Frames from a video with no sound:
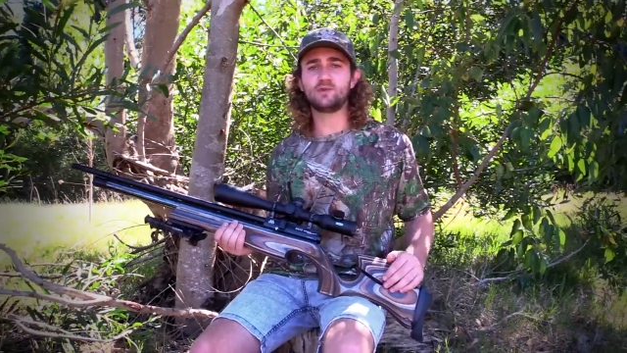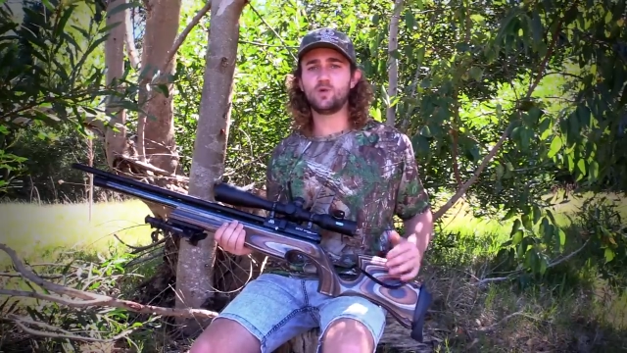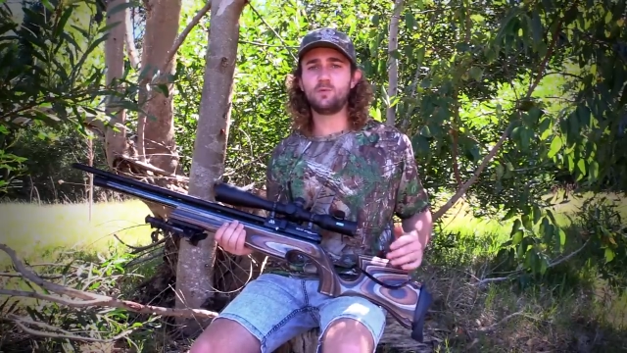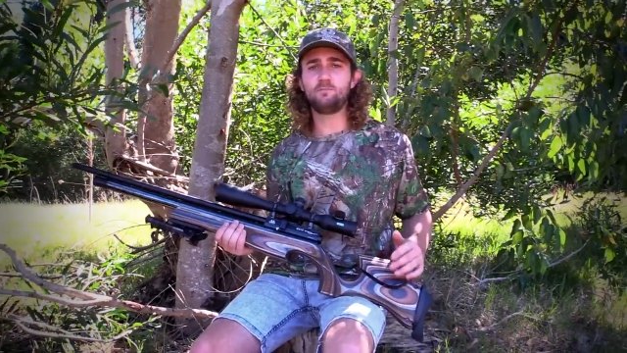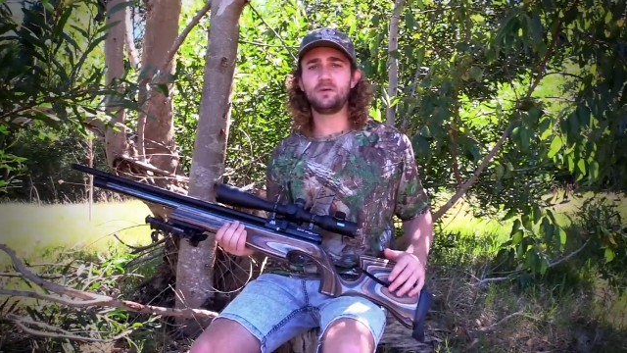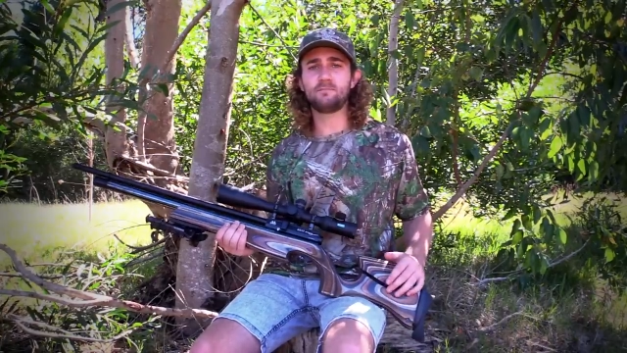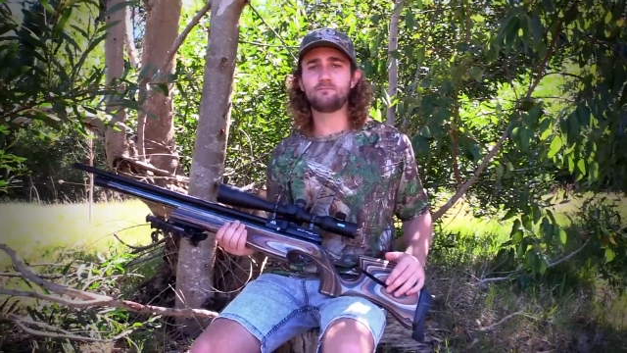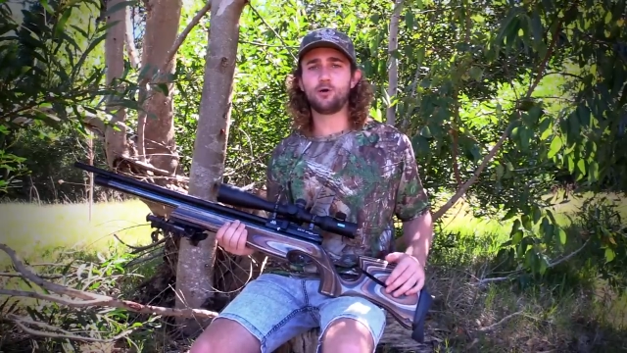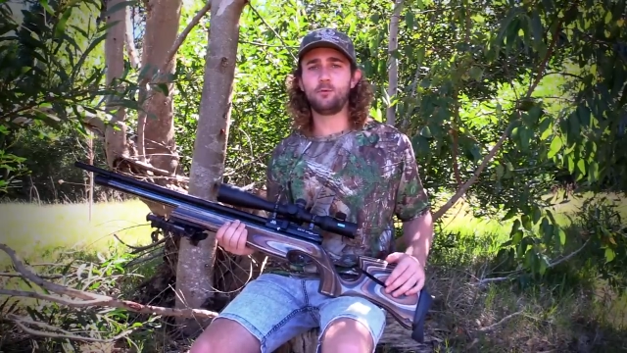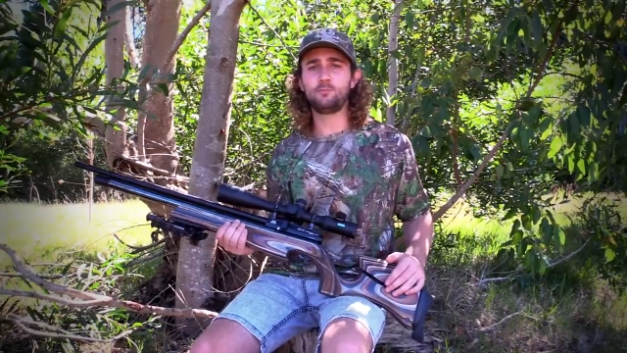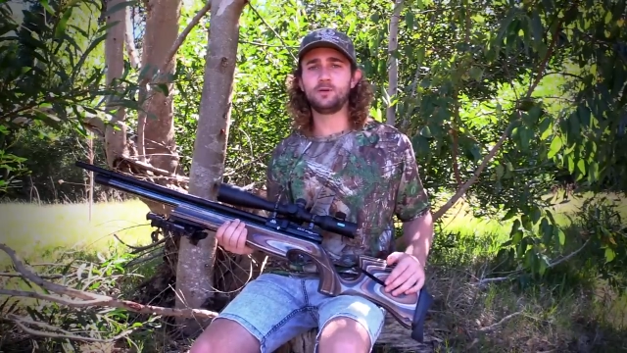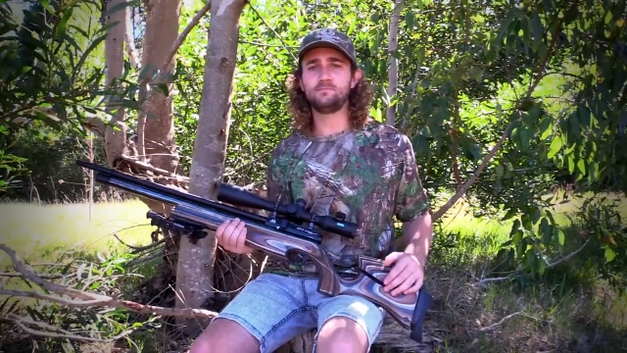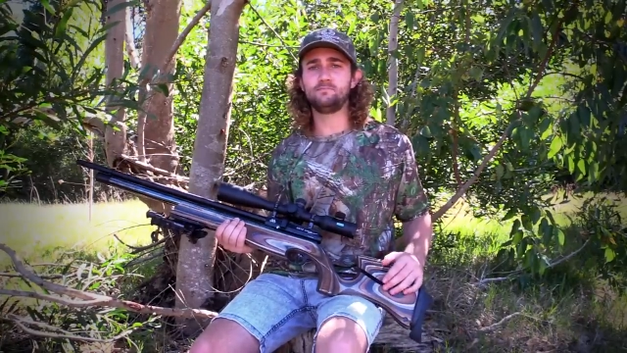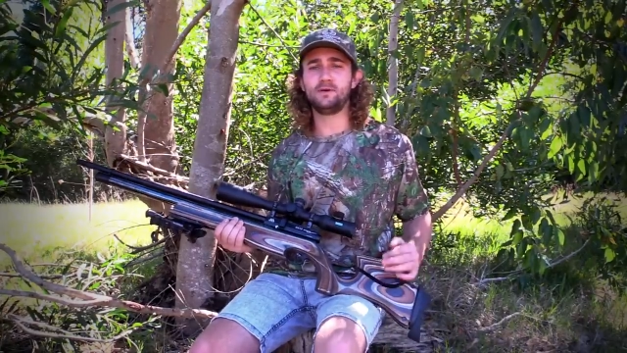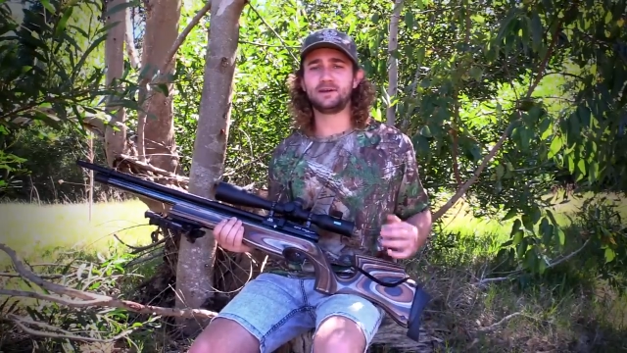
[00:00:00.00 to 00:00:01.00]
it won't be a
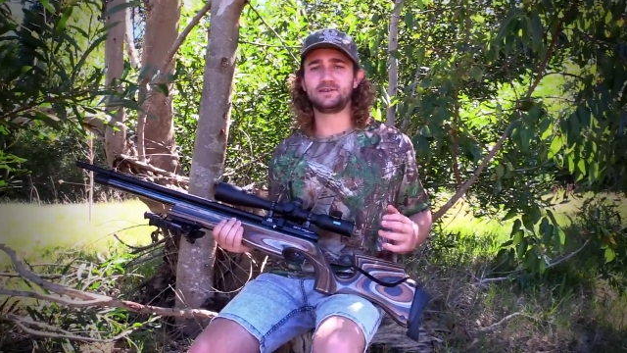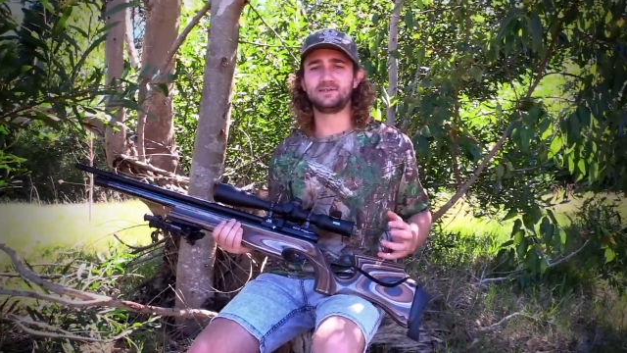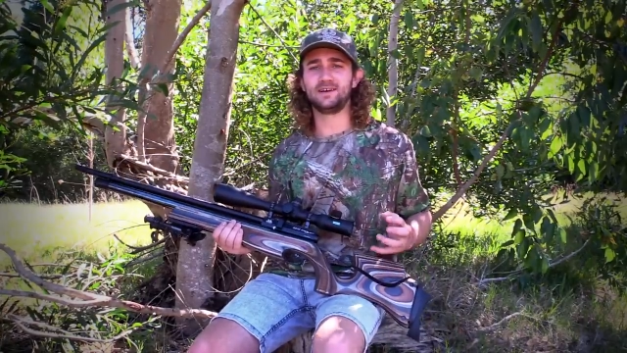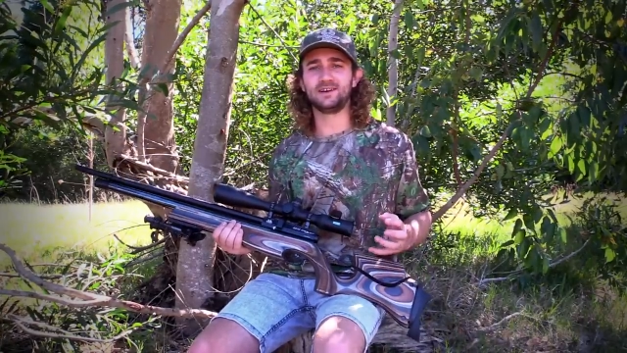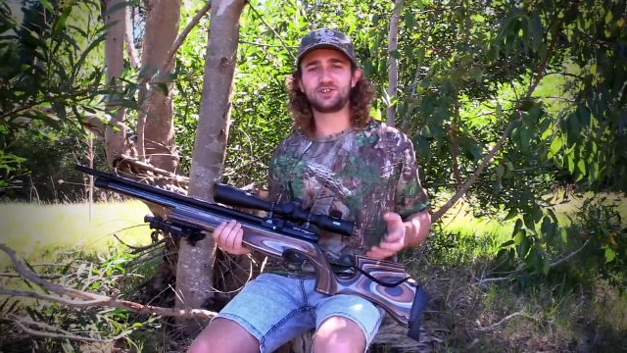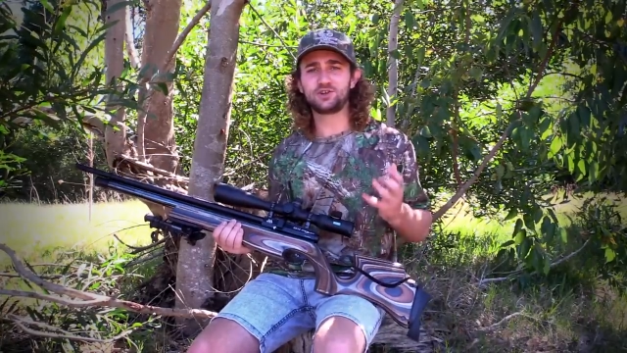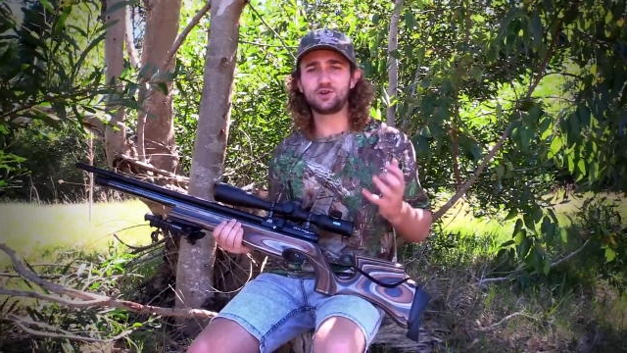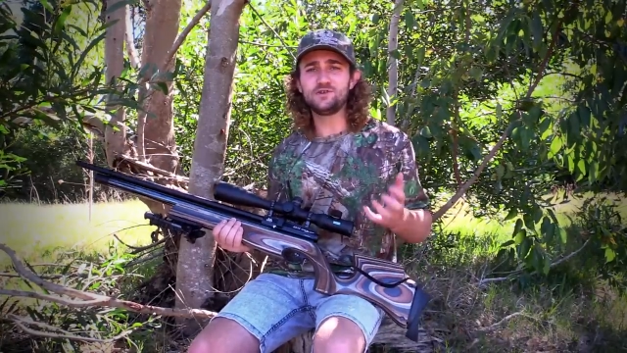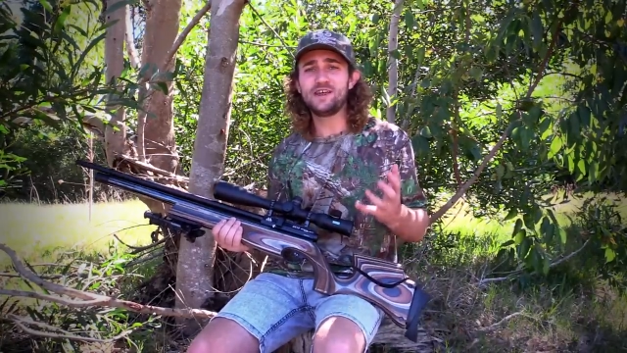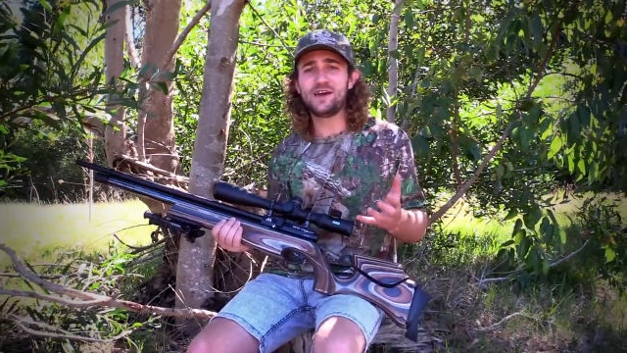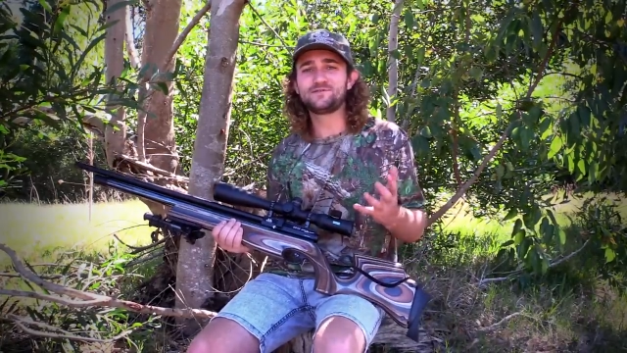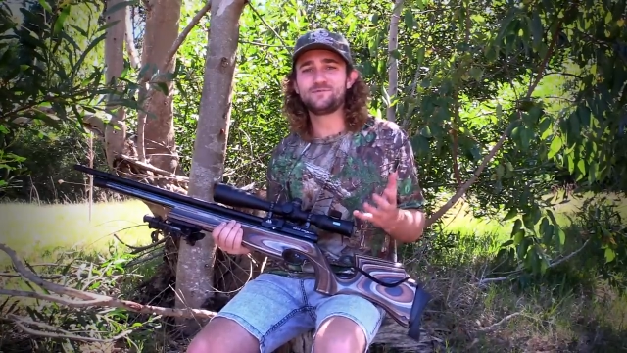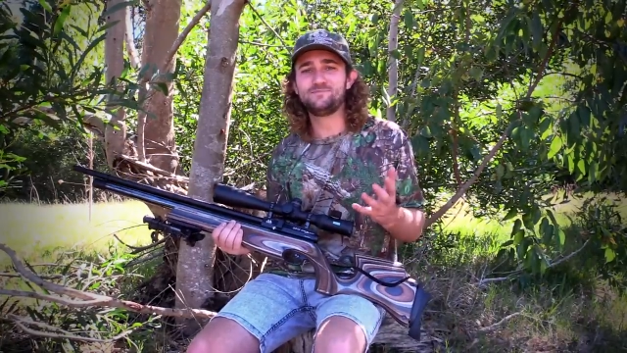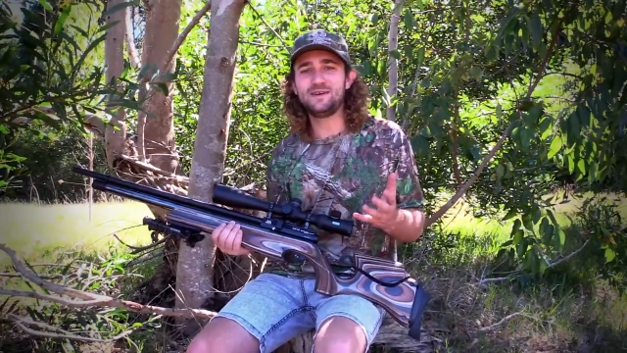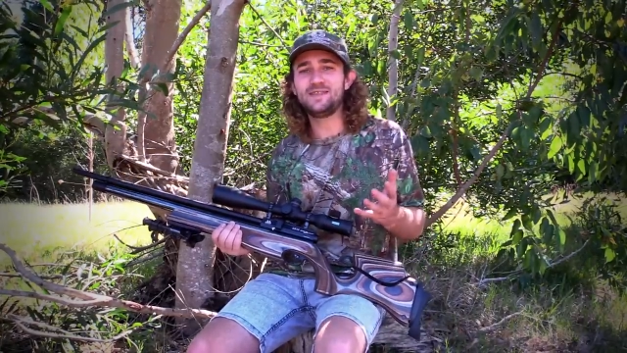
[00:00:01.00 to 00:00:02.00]
problem, but it shouldn't
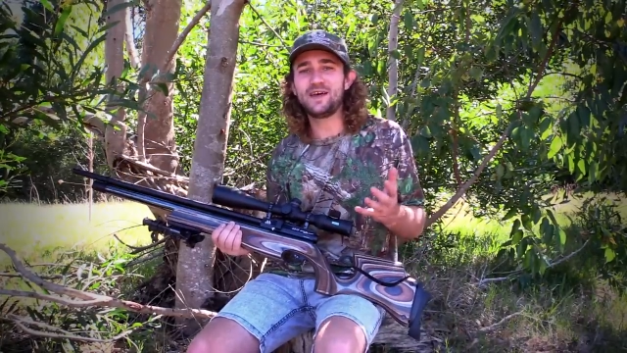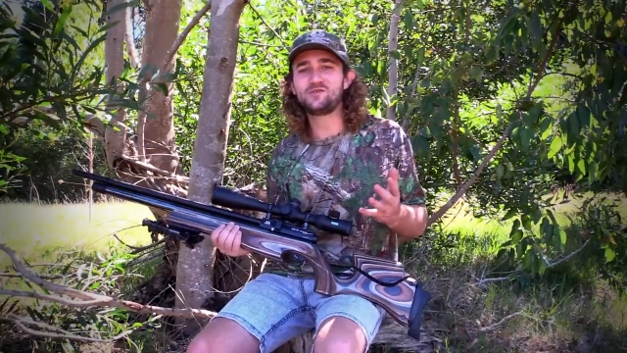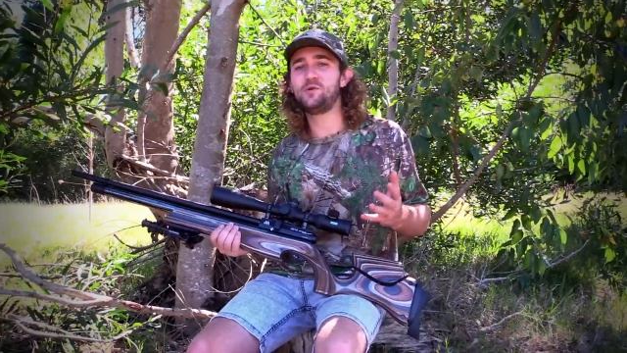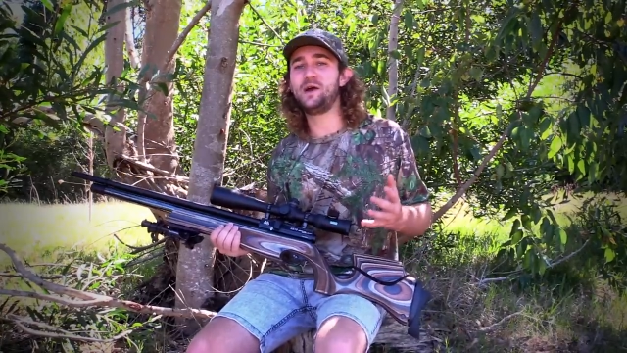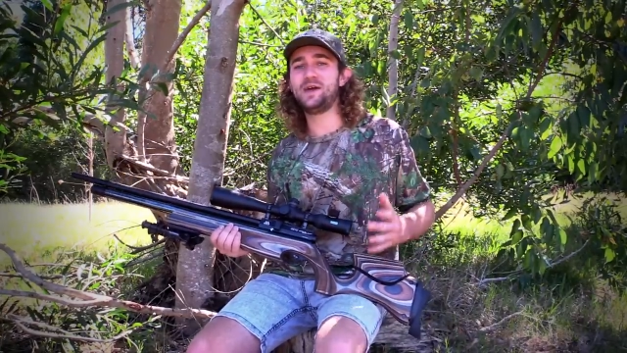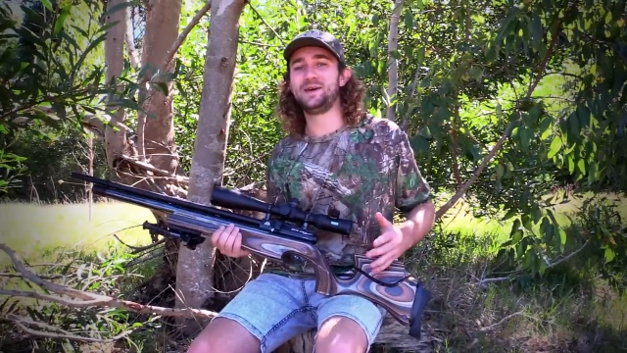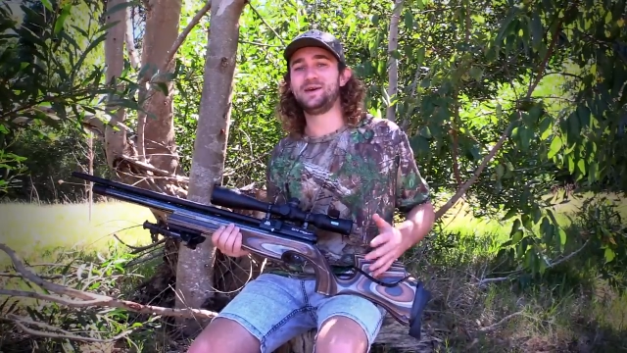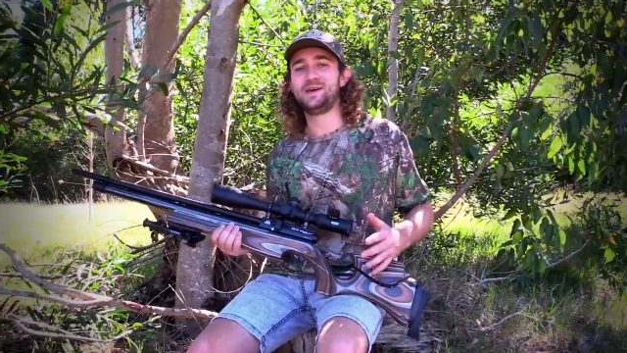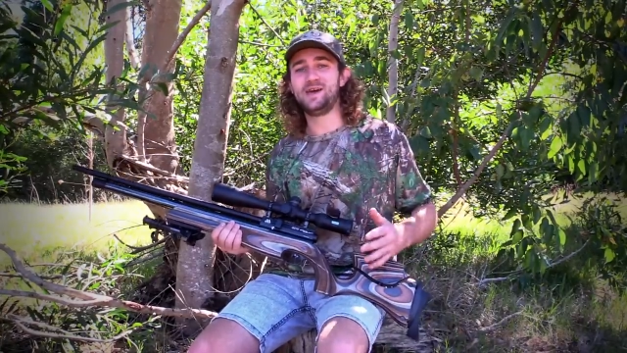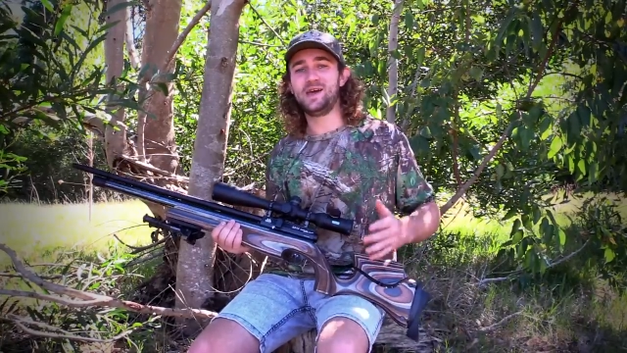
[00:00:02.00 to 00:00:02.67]
have to be that way.